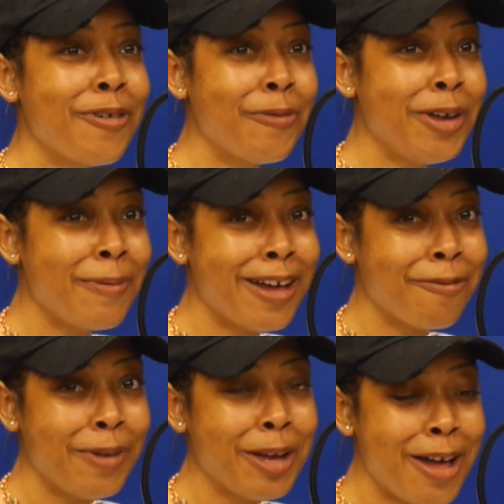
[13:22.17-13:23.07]
I
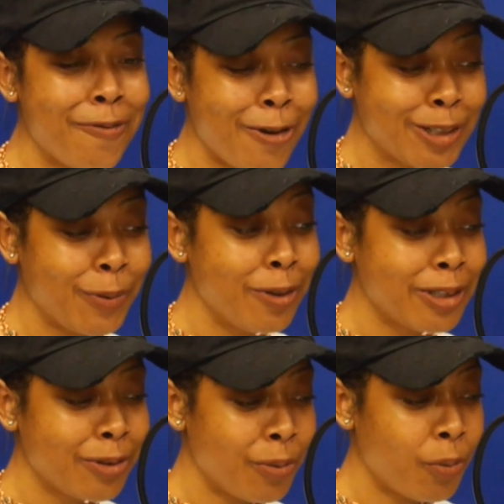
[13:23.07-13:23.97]
remember me and my folks, we
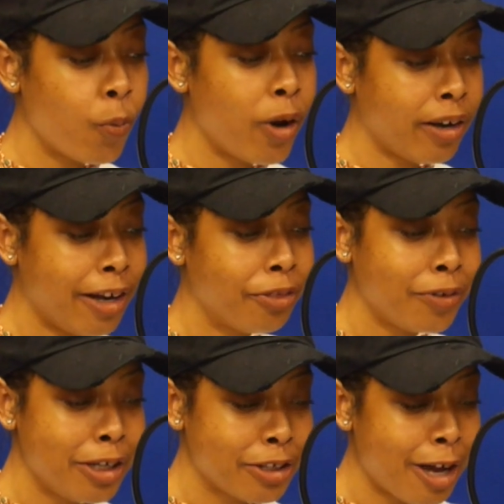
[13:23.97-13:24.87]
used to work like
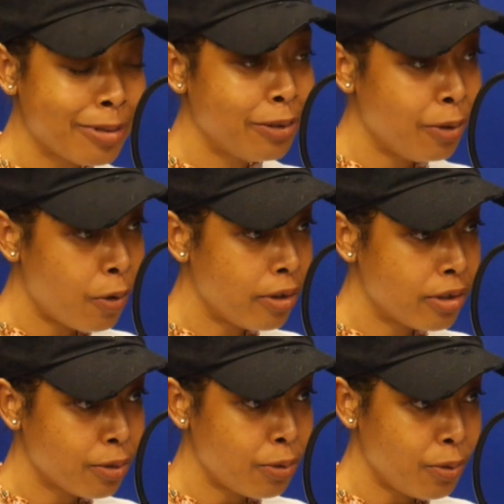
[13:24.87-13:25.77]
3 jobs, still going
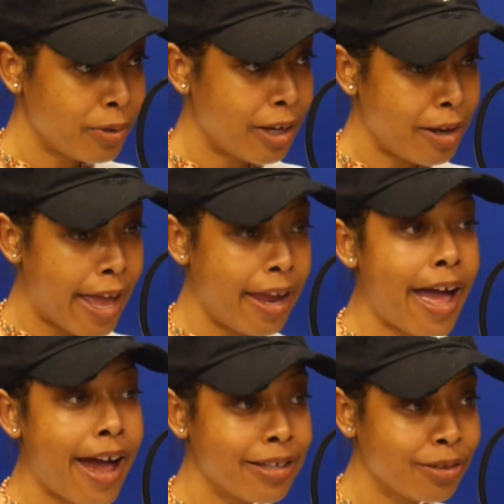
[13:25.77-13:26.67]
to school
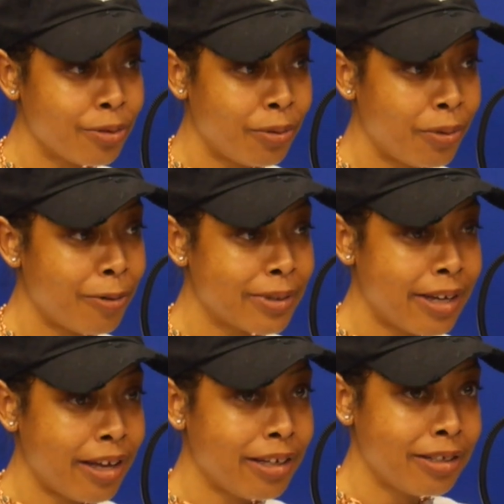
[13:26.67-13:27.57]
in high school. It
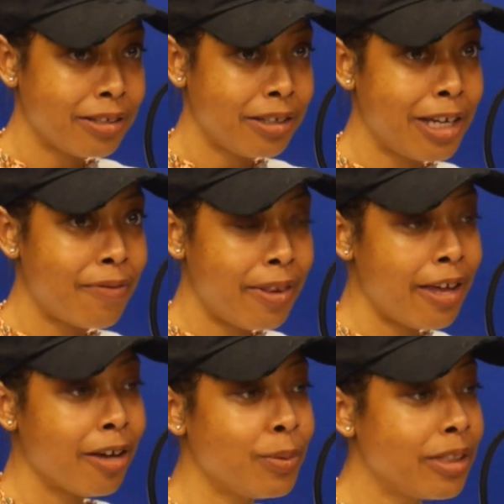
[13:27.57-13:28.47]
was not easy. Even
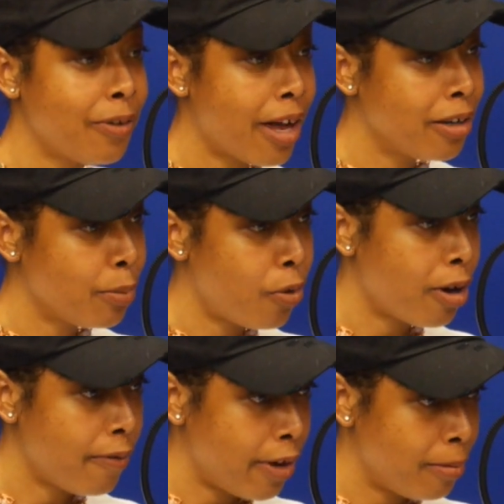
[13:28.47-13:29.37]
then, we still had to
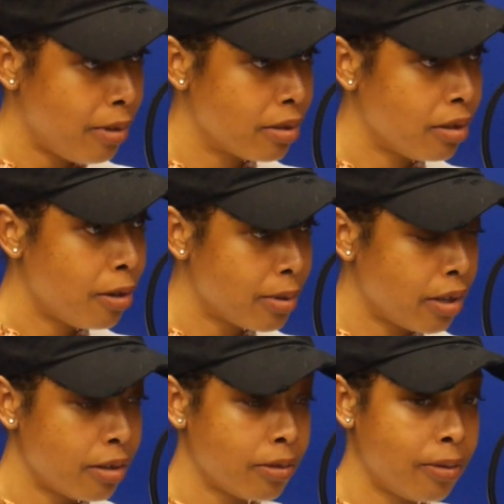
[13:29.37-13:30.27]
support our family. You know
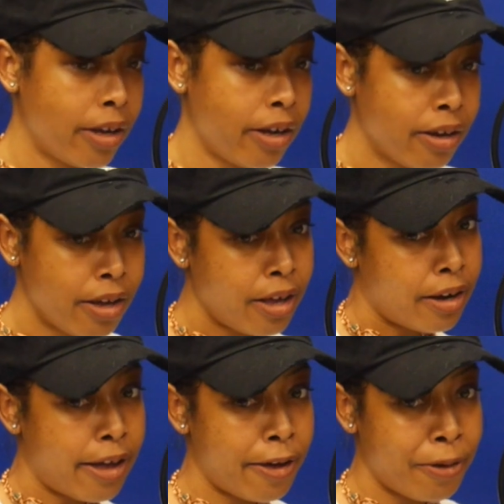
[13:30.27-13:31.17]
what I'm saying? So like
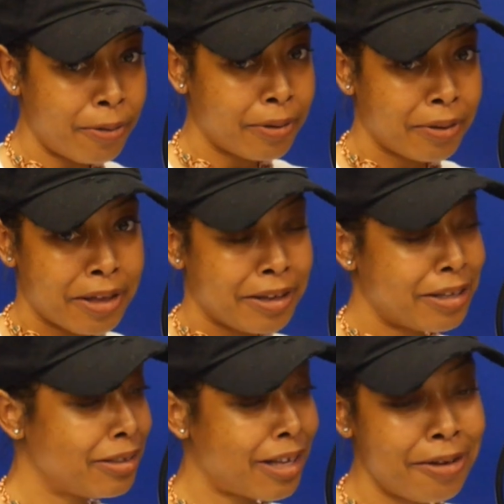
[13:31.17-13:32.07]
now,
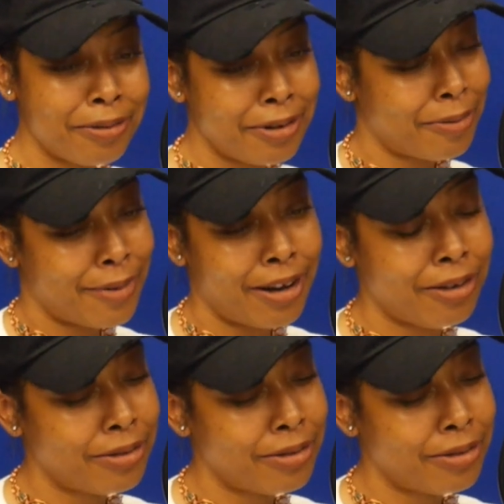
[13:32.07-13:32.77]
it's I don't know, man.